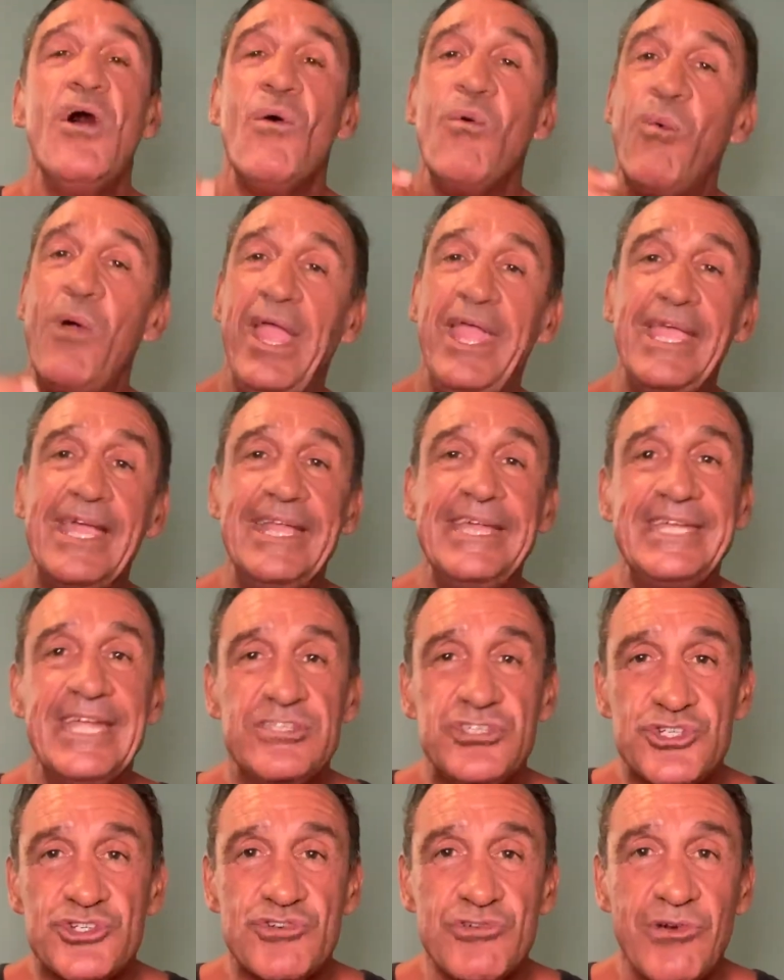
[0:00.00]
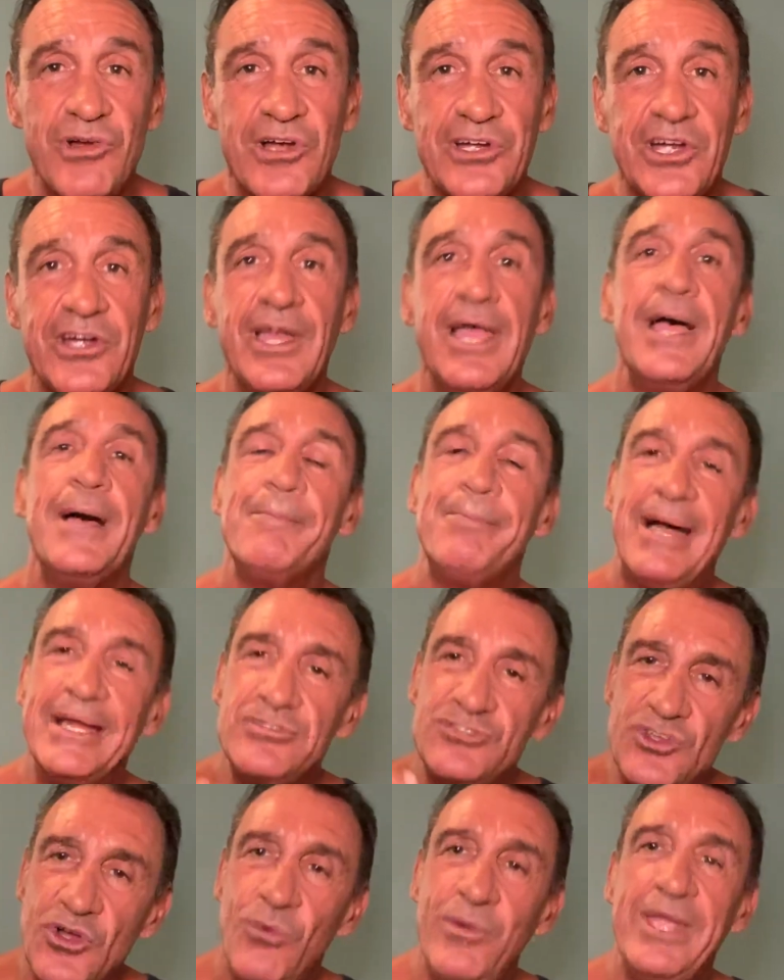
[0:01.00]
We're gonna get stronger by
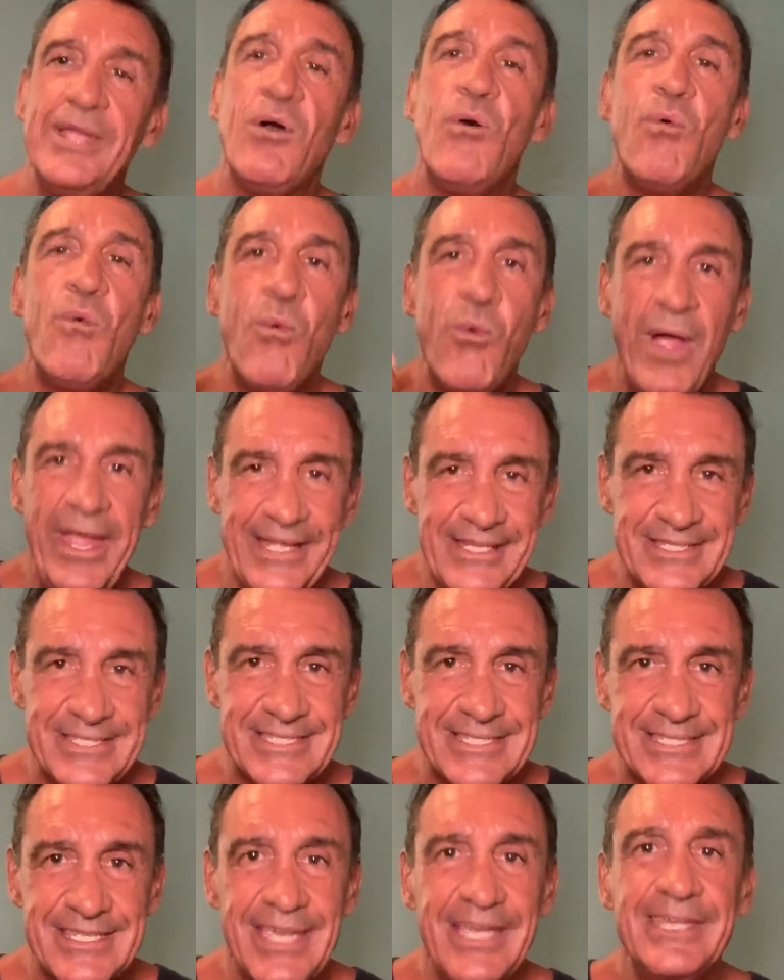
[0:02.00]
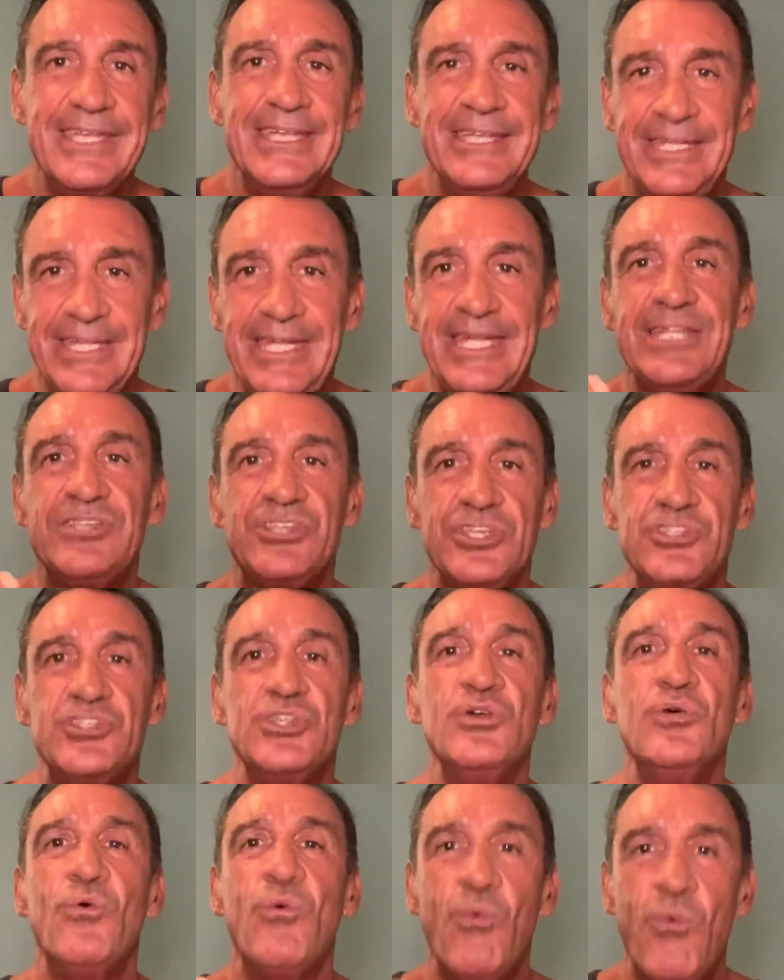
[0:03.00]
doing weights. You need to
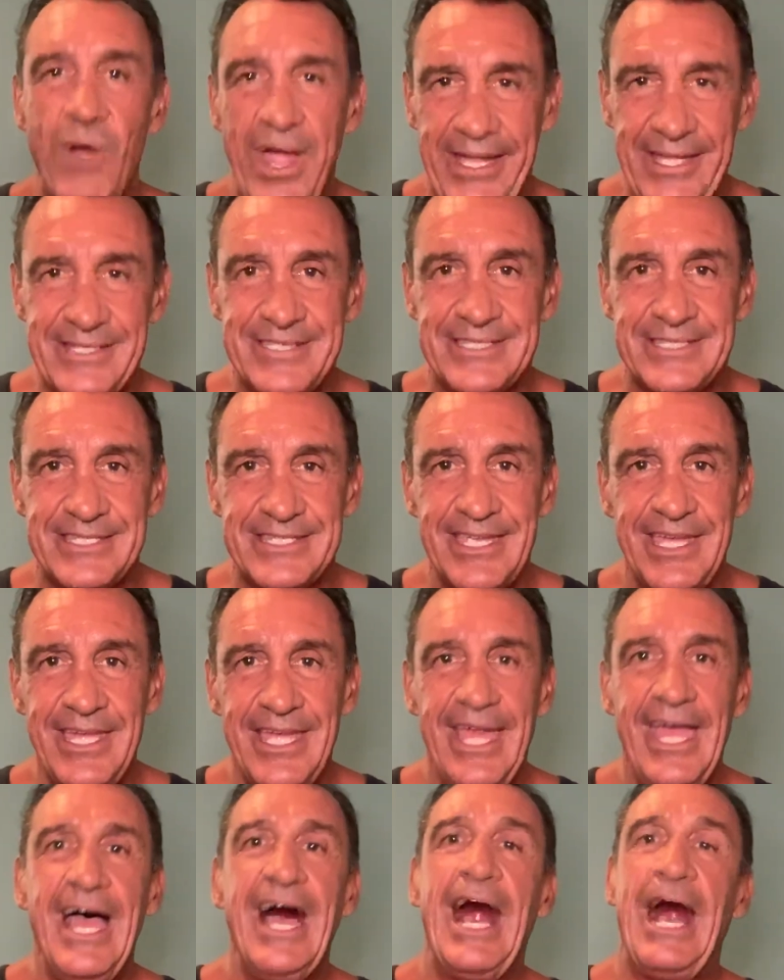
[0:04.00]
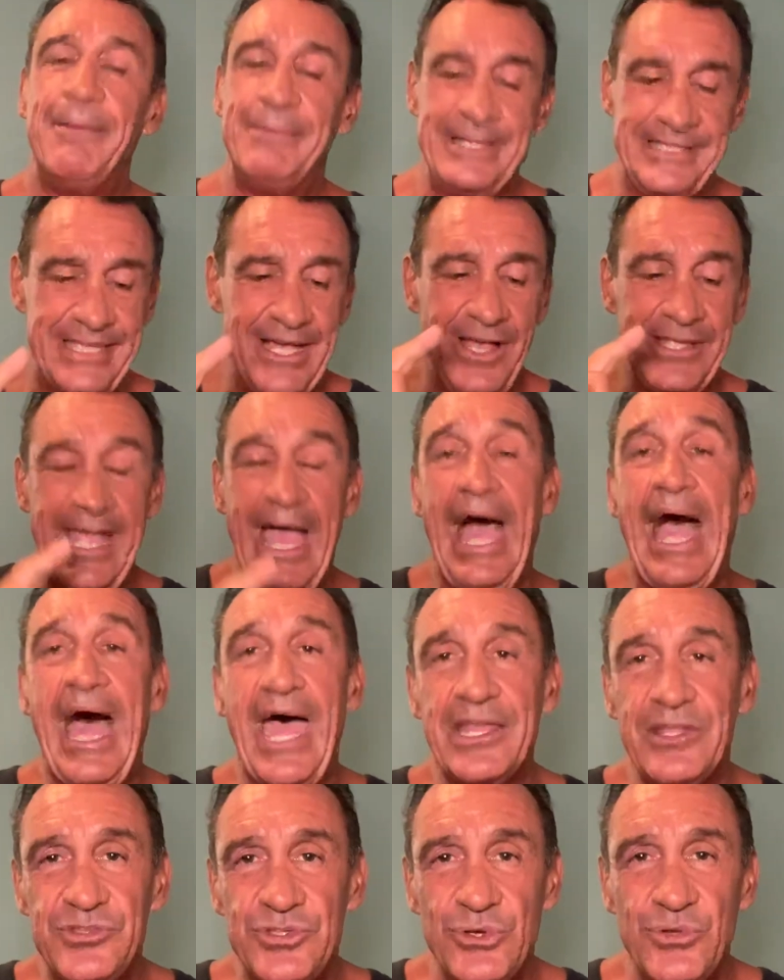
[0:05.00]
do weights. I'm gonna tell you
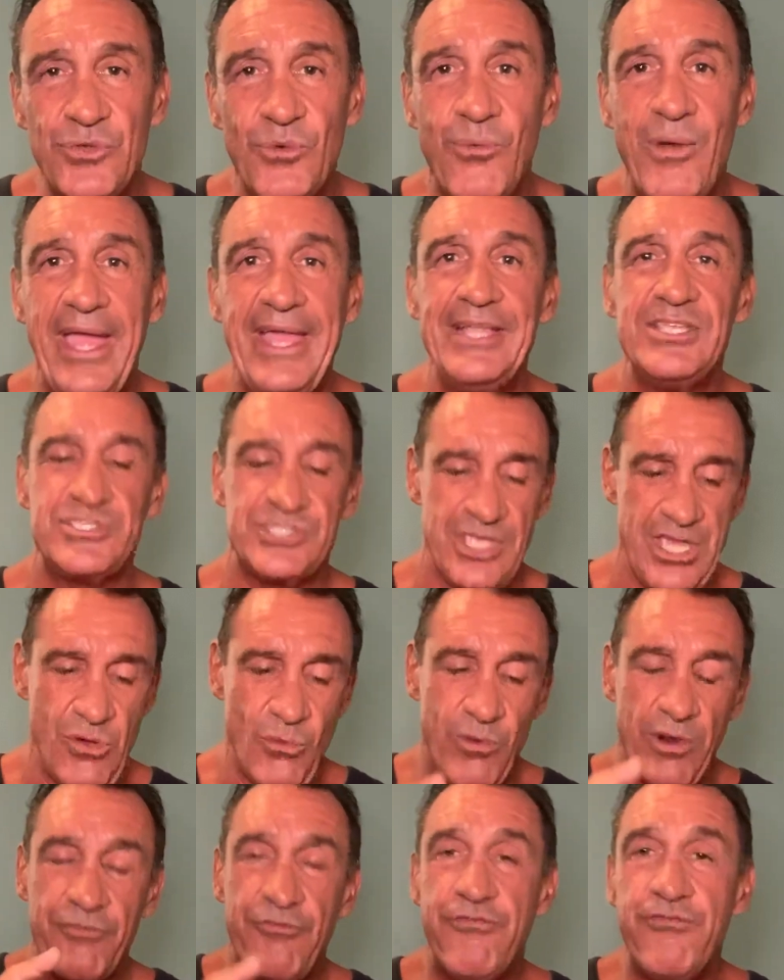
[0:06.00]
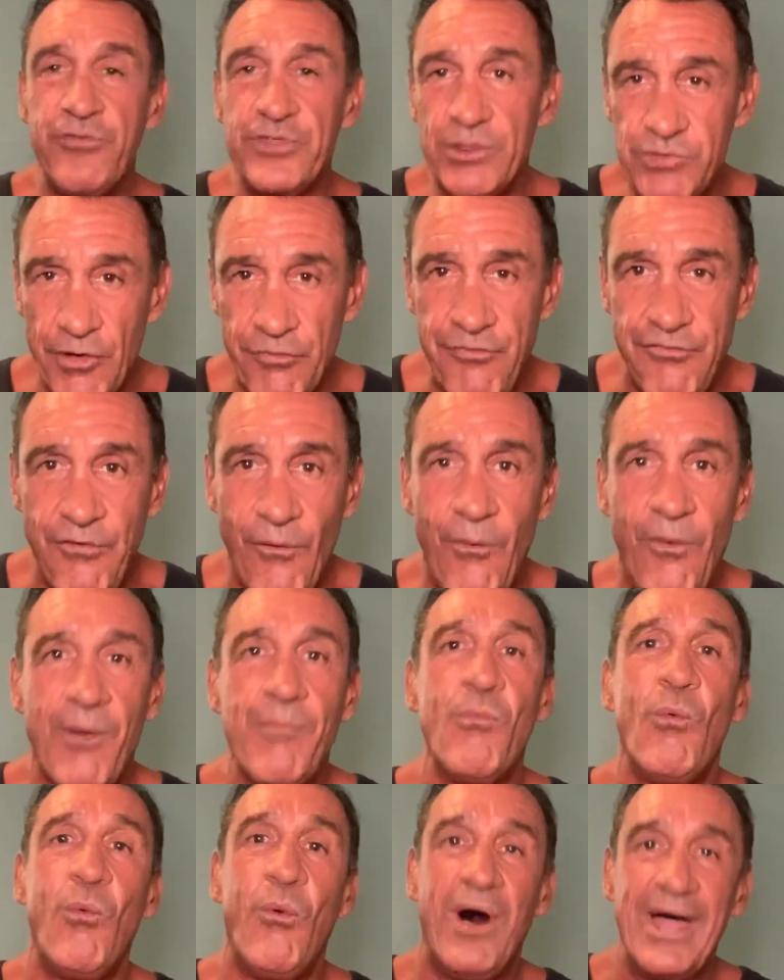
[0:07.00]
how to do the weights, what the
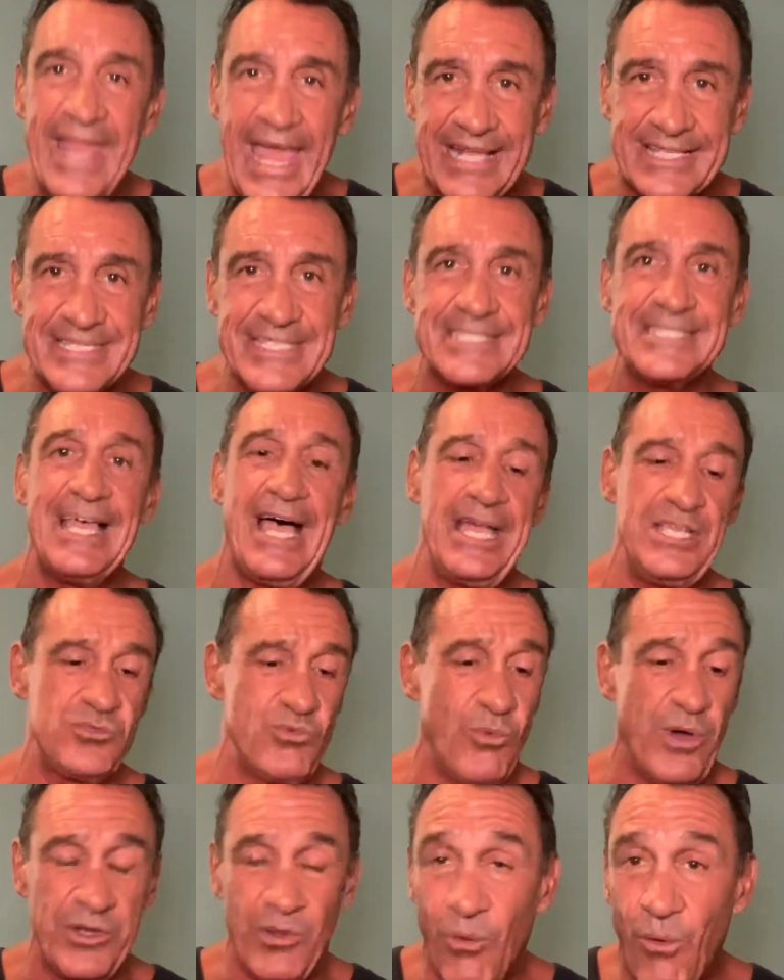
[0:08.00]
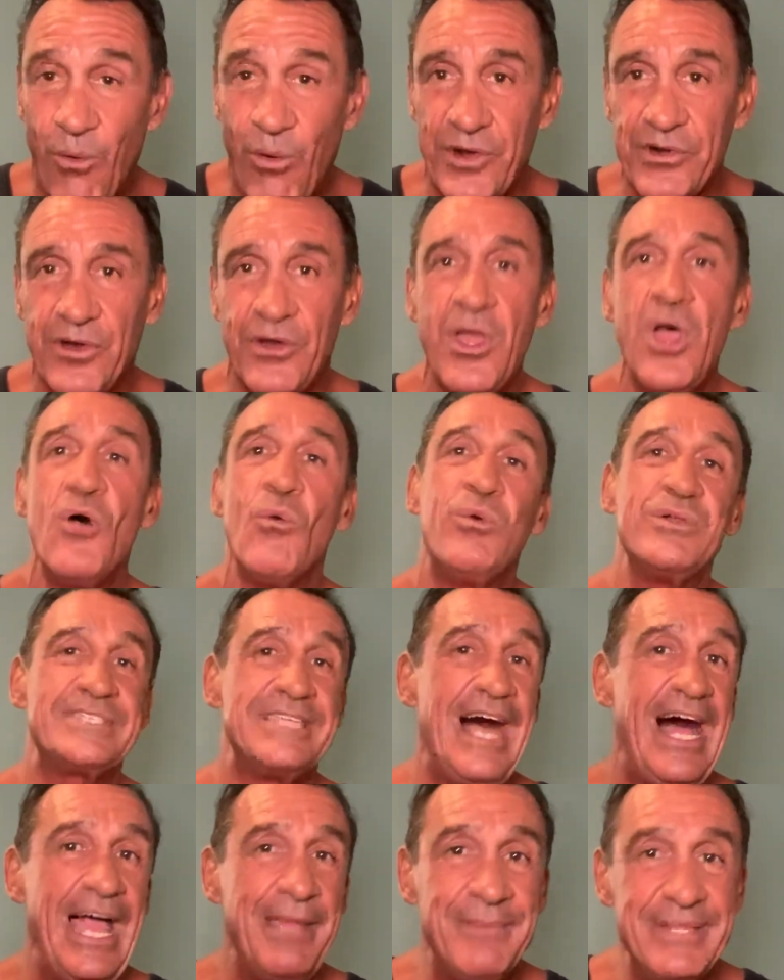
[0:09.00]
form, what exercise, what order, what
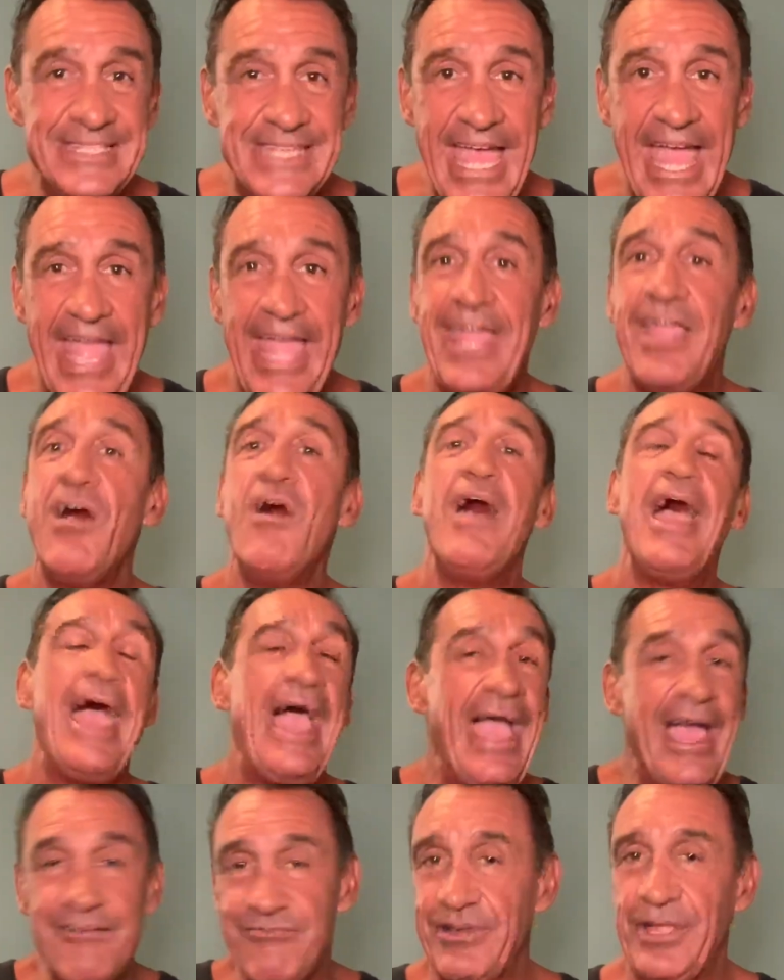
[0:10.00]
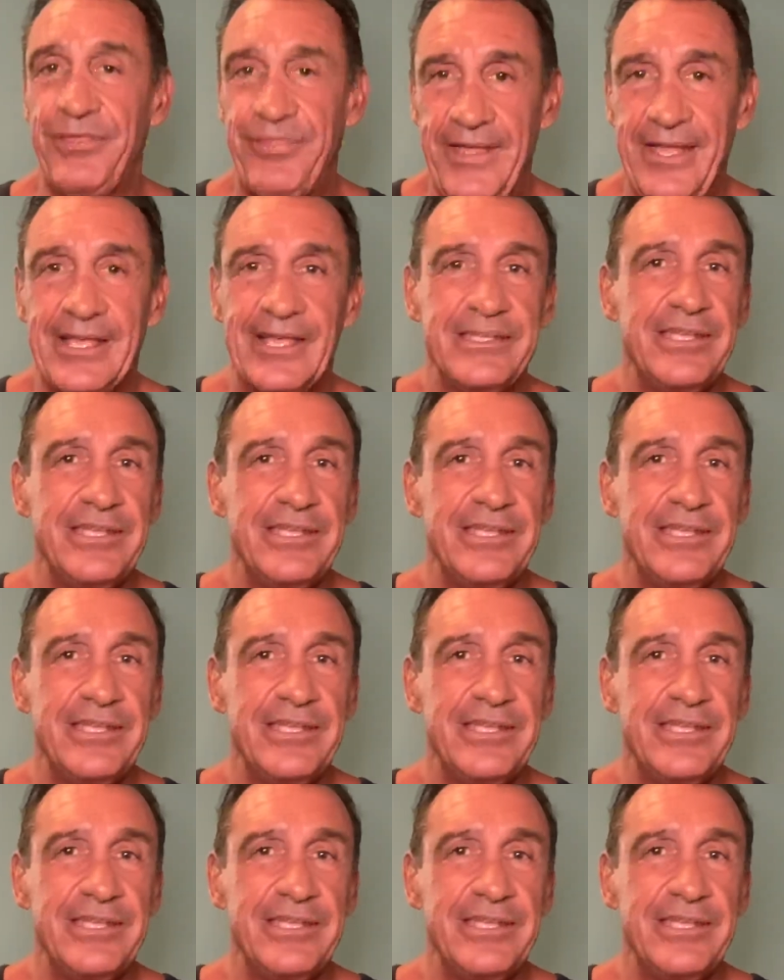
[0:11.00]
time of day, everything.